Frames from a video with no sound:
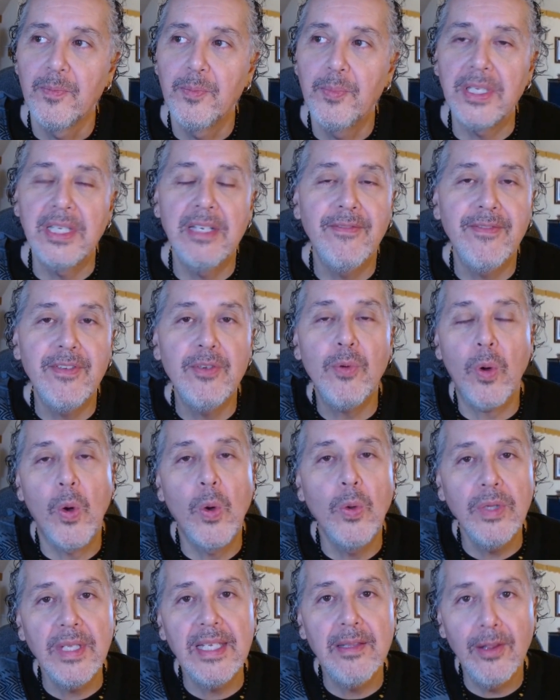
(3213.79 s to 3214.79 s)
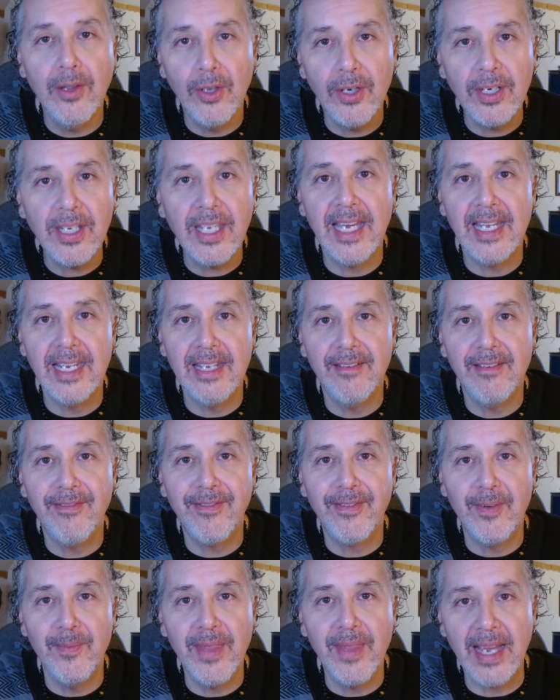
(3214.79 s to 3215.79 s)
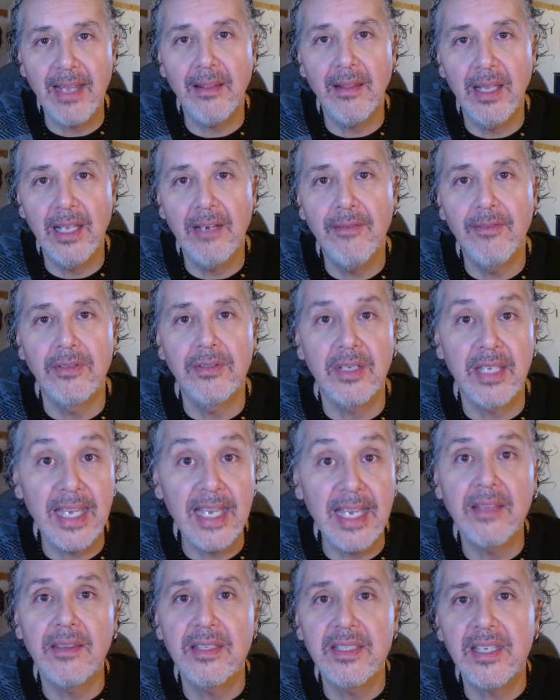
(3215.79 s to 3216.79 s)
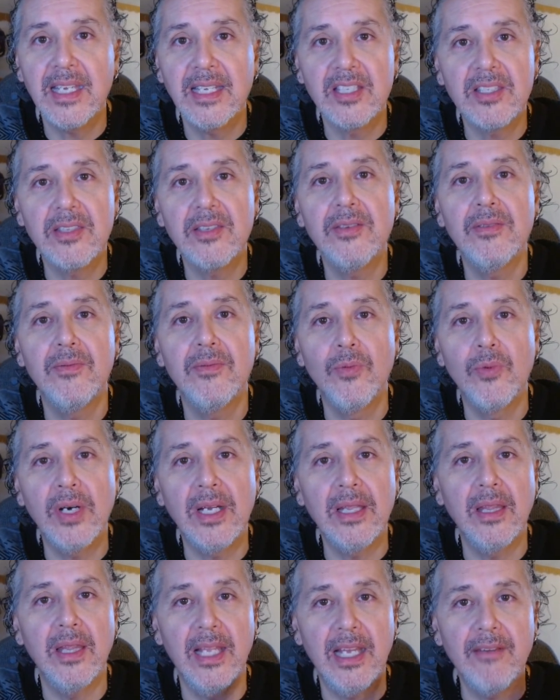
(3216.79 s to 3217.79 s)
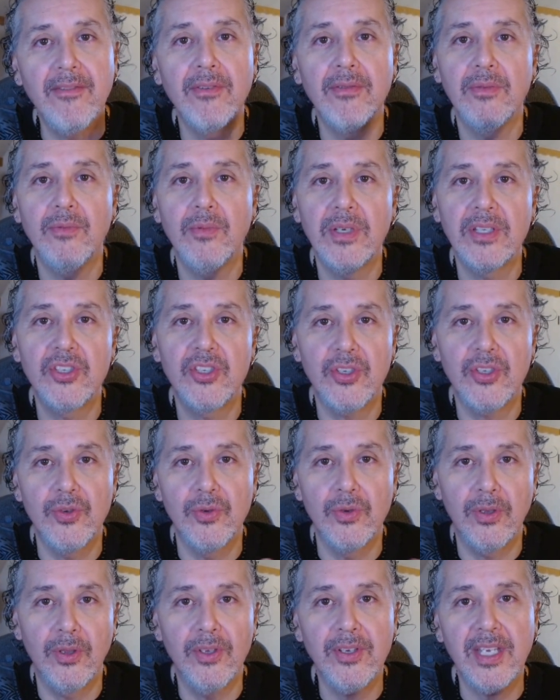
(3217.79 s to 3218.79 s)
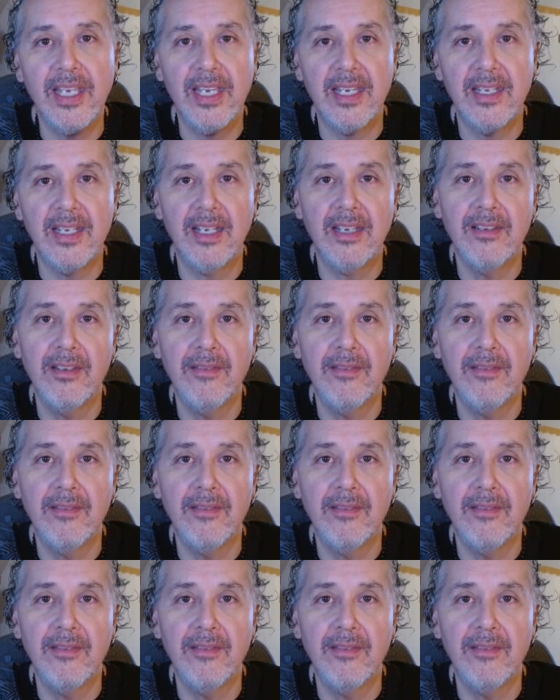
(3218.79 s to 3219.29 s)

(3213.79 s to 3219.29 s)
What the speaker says: But if you only look at it from that level, again, this gets to what level at which you're looking at it.